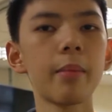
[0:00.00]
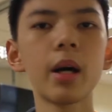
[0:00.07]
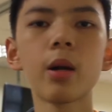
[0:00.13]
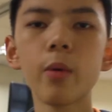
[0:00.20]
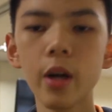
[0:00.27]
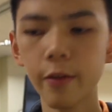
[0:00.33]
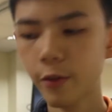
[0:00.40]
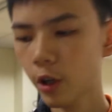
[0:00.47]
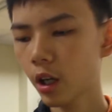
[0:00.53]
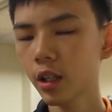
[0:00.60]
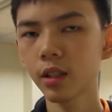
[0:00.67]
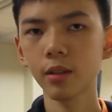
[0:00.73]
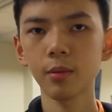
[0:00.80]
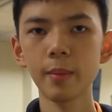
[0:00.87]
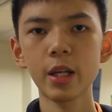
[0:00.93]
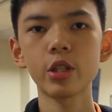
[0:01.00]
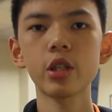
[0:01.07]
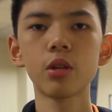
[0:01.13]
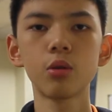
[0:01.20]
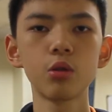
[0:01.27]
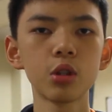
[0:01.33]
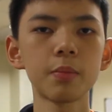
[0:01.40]
by the way, I've forgotten to
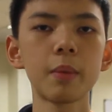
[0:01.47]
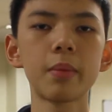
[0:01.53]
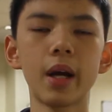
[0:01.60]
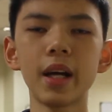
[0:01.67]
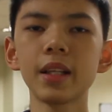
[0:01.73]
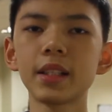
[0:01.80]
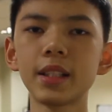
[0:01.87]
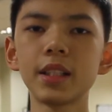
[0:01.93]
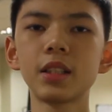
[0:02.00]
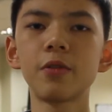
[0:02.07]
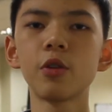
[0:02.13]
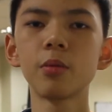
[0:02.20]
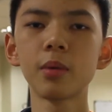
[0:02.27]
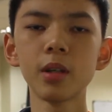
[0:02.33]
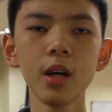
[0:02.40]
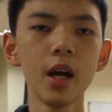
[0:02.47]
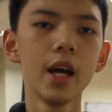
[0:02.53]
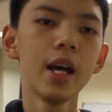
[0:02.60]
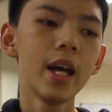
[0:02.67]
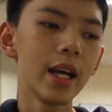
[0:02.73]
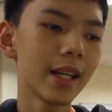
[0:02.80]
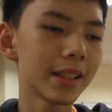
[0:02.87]
mention who's my behind the scenes filmer.
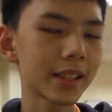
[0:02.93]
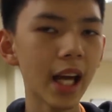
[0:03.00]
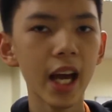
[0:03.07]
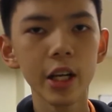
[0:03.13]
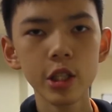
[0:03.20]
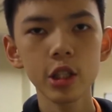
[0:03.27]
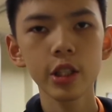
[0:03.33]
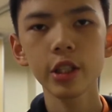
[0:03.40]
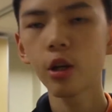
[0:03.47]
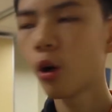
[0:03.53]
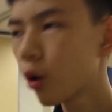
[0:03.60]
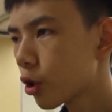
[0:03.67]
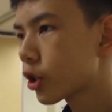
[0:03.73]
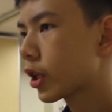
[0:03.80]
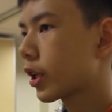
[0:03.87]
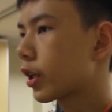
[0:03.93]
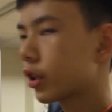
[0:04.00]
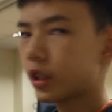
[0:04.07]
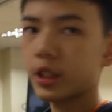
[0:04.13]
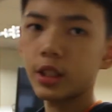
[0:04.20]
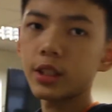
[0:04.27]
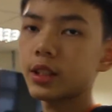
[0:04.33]
It's actually Hongsheng,
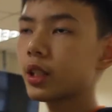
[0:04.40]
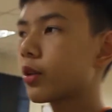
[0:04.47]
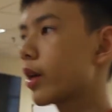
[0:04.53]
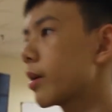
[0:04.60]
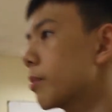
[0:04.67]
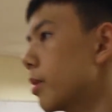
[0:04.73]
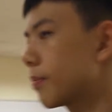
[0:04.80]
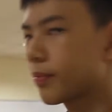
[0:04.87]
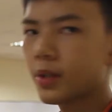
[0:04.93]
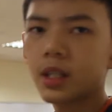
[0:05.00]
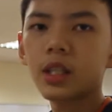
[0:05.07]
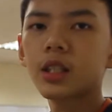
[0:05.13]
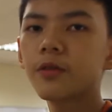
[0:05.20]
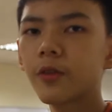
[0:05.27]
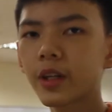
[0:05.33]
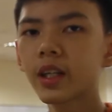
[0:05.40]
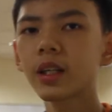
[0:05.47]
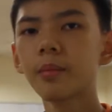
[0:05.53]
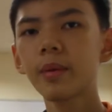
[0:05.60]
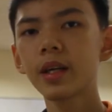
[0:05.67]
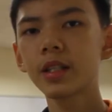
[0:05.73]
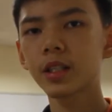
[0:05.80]
here's his Instagram. He's freaking
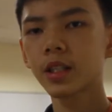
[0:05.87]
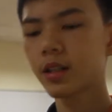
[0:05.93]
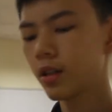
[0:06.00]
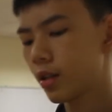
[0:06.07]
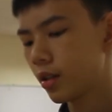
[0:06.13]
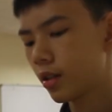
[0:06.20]
amazing.